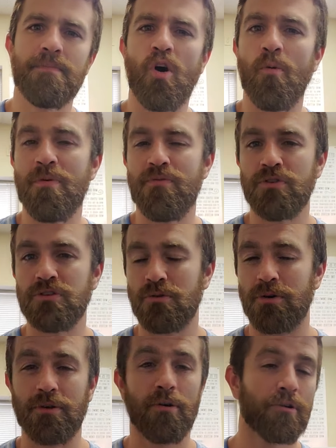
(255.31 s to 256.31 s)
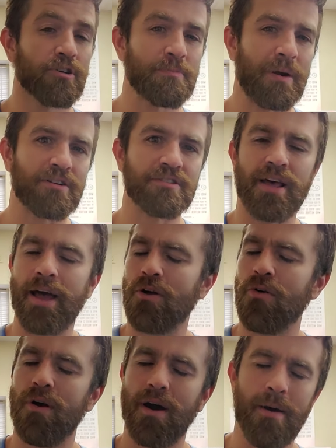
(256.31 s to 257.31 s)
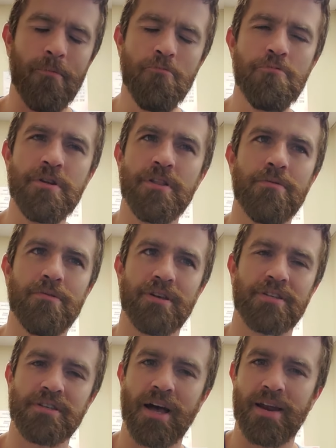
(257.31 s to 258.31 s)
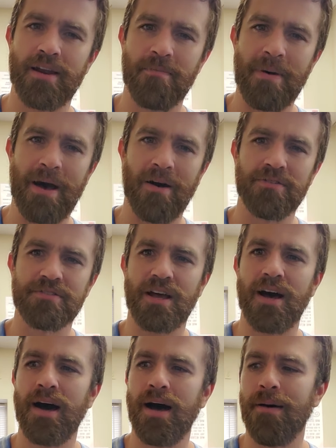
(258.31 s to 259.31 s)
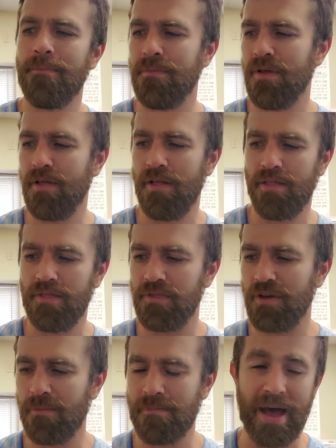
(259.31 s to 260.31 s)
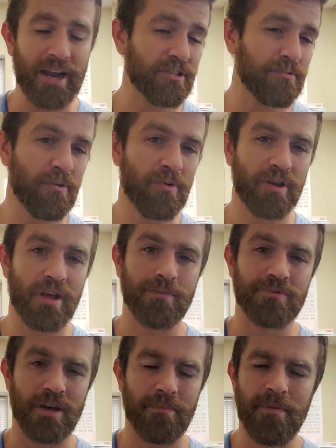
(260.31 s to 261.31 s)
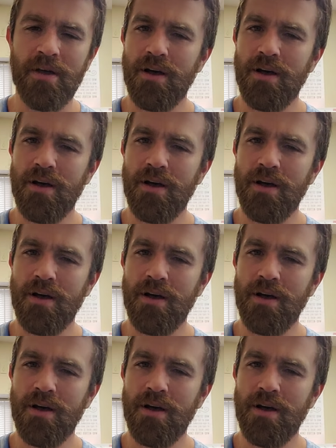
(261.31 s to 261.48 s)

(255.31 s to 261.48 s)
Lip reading: Hope you've enjoyed the horsepower cycle. I'm really, really excited about the max week when it comes up.